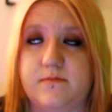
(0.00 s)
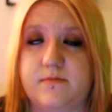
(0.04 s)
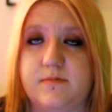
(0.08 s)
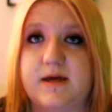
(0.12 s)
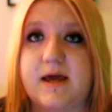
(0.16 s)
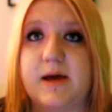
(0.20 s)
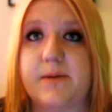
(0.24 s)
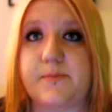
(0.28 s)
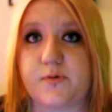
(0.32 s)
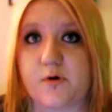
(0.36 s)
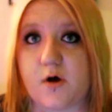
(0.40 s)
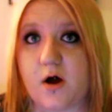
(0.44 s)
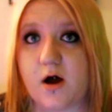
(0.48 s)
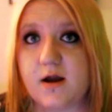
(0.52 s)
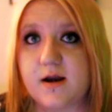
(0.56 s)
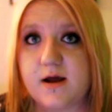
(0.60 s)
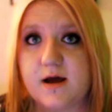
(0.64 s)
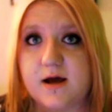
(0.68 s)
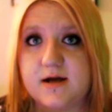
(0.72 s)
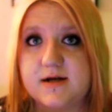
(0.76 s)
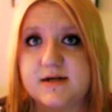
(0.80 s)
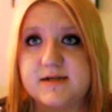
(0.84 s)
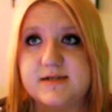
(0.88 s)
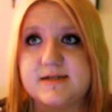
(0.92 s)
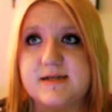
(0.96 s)
get
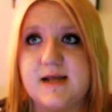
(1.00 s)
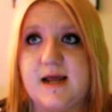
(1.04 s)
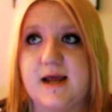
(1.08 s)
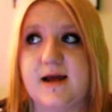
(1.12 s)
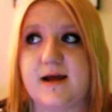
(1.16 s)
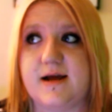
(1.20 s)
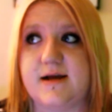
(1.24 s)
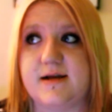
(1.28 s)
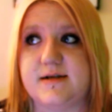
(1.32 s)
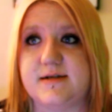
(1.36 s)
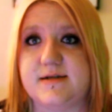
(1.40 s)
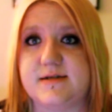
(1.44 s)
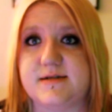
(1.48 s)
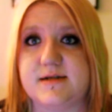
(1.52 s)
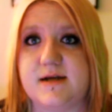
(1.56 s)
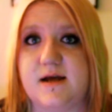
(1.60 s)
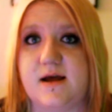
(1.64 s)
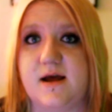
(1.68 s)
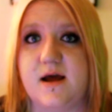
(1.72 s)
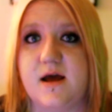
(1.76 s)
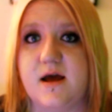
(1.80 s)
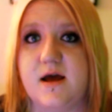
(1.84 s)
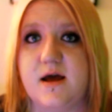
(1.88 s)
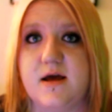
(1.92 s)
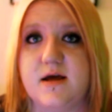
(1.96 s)
products and
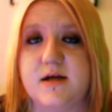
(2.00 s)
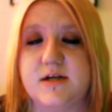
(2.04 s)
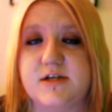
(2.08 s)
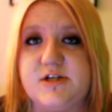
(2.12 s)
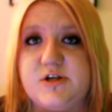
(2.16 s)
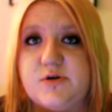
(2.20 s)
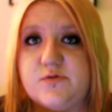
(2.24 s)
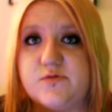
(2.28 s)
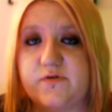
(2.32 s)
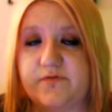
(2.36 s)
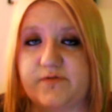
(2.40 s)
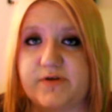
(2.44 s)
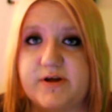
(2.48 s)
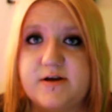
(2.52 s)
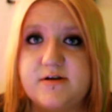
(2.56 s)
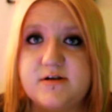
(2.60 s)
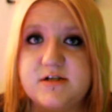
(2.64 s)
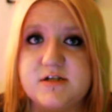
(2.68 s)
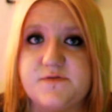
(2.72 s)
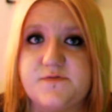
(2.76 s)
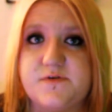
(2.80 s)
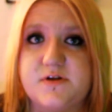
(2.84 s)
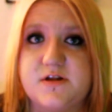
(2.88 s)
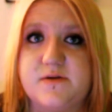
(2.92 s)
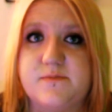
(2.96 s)
do
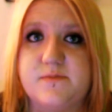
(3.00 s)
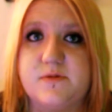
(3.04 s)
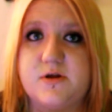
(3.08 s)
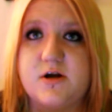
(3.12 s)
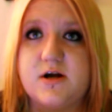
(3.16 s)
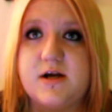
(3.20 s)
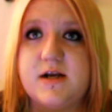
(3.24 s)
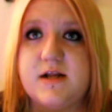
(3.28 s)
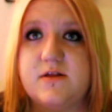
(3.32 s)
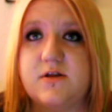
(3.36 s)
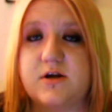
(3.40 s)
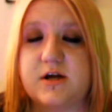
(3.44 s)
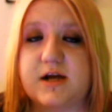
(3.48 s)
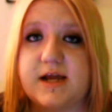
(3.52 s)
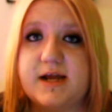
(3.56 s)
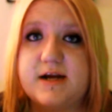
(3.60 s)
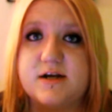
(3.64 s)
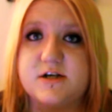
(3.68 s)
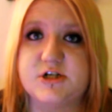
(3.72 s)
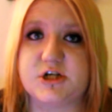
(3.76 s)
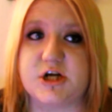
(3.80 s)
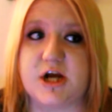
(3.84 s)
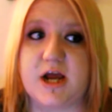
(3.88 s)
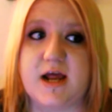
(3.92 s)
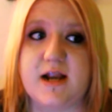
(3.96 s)
reviews for them, they're going to look at
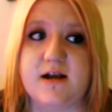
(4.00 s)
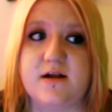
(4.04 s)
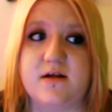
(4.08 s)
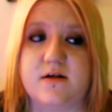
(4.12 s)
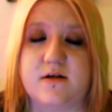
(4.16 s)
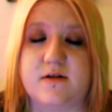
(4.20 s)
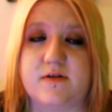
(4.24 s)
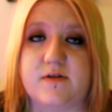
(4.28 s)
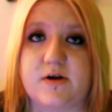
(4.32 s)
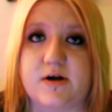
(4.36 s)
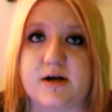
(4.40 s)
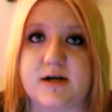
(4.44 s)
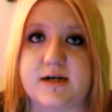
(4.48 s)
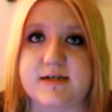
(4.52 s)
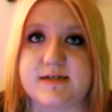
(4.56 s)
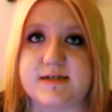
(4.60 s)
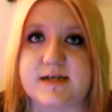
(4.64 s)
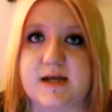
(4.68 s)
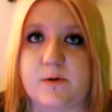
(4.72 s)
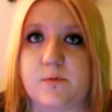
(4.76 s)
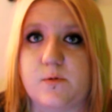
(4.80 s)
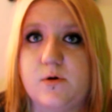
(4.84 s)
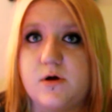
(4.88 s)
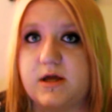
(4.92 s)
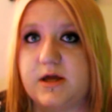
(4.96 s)
your channel and they're going to
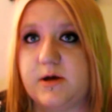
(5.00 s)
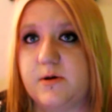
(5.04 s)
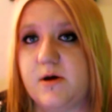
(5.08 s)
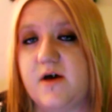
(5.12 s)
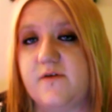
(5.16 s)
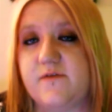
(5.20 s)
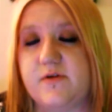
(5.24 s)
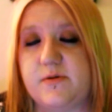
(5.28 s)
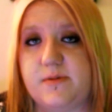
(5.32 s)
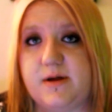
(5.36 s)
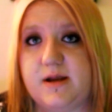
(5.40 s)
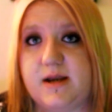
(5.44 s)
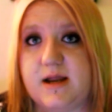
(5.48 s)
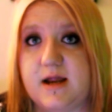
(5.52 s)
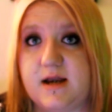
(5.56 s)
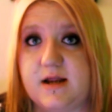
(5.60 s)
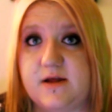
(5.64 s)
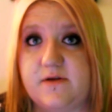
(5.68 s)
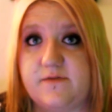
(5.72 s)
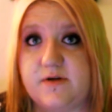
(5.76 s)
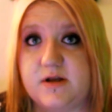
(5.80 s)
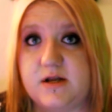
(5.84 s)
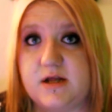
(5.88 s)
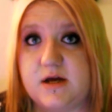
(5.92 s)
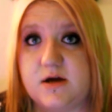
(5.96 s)
say, well, you haven't made
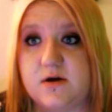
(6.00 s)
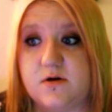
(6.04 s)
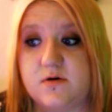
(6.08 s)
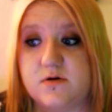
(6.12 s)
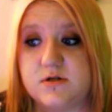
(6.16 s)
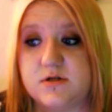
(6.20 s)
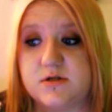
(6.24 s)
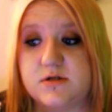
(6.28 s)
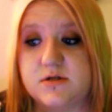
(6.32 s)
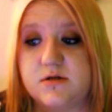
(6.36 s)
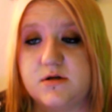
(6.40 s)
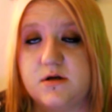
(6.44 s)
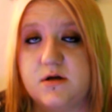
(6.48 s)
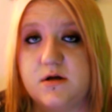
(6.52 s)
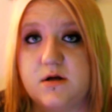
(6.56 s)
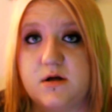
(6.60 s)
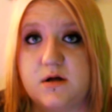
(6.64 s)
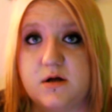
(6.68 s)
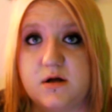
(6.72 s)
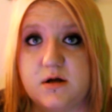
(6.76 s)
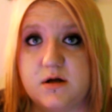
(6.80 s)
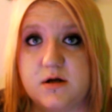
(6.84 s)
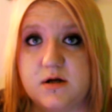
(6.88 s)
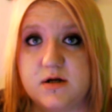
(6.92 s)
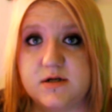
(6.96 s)
any videos.
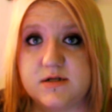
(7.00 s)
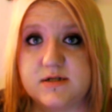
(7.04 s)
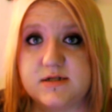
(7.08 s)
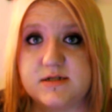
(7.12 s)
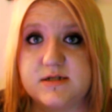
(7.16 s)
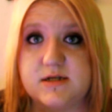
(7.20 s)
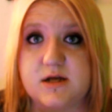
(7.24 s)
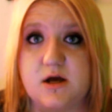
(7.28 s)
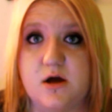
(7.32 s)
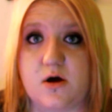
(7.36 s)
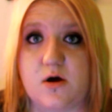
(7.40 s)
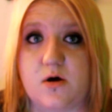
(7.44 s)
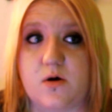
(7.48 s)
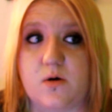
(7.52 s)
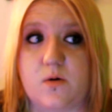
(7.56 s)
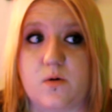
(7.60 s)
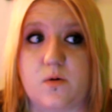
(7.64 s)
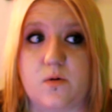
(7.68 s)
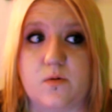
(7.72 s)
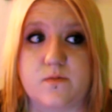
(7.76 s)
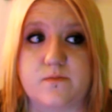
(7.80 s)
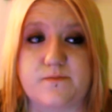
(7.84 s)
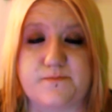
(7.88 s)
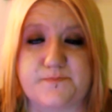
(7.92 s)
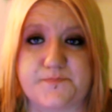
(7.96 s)

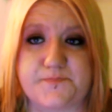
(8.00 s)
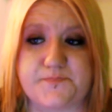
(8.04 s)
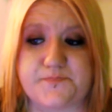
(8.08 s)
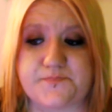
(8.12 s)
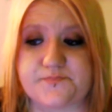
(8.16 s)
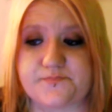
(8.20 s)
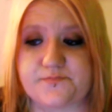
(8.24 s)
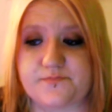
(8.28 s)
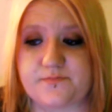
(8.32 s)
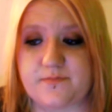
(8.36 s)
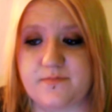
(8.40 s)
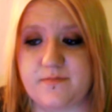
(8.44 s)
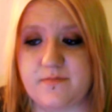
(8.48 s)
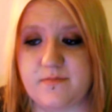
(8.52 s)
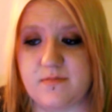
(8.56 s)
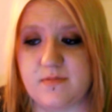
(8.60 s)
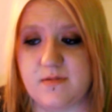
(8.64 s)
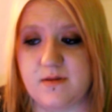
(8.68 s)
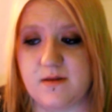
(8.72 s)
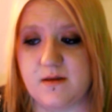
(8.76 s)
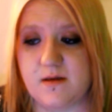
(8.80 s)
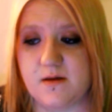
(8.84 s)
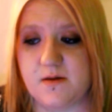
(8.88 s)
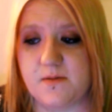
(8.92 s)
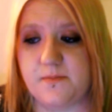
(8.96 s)
So,
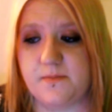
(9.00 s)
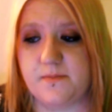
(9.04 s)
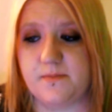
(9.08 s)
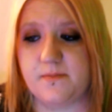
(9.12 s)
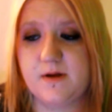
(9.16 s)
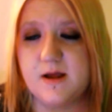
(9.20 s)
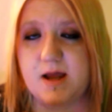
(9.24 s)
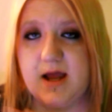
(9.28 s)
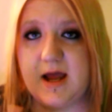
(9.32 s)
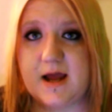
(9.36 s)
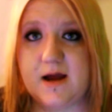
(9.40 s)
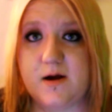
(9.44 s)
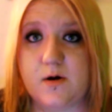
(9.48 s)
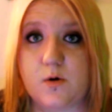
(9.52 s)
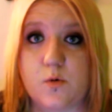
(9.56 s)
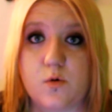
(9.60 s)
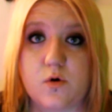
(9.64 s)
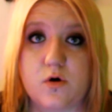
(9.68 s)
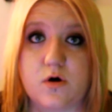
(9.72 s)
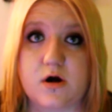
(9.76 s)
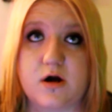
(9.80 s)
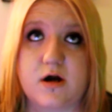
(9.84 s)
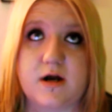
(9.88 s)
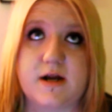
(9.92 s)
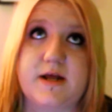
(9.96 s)

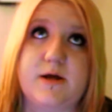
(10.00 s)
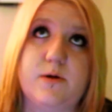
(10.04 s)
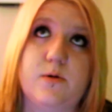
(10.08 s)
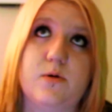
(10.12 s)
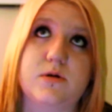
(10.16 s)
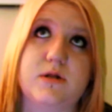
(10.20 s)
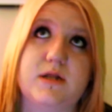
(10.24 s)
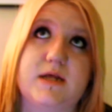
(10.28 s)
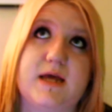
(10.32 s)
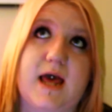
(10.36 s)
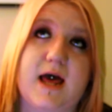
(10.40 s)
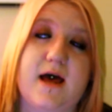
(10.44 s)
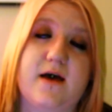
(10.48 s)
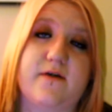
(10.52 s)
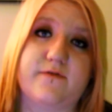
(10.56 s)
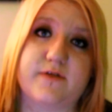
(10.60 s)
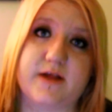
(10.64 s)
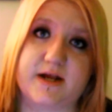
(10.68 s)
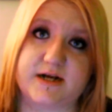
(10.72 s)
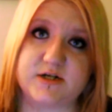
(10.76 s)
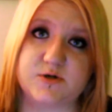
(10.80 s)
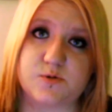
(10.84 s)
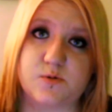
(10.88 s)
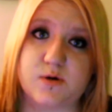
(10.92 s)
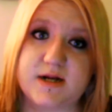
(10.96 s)
or you only have
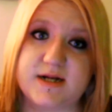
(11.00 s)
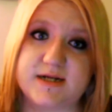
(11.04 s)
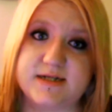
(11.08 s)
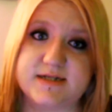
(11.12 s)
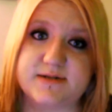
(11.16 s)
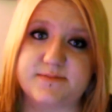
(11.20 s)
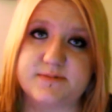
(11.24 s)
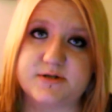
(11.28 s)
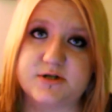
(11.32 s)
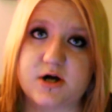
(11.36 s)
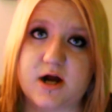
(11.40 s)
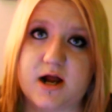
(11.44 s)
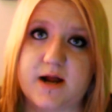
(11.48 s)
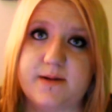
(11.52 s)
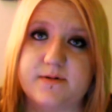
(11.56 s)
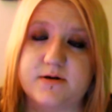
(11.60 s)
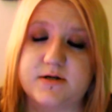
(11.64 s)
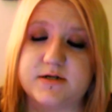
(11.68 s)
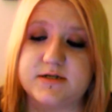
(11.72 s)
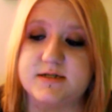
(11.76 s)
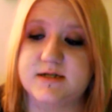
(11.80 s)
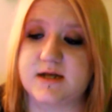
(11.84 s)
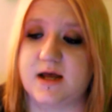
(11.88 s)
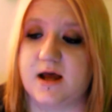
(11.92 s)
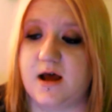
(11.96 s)
like 20
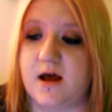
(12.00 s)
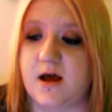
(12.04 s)
subscribers.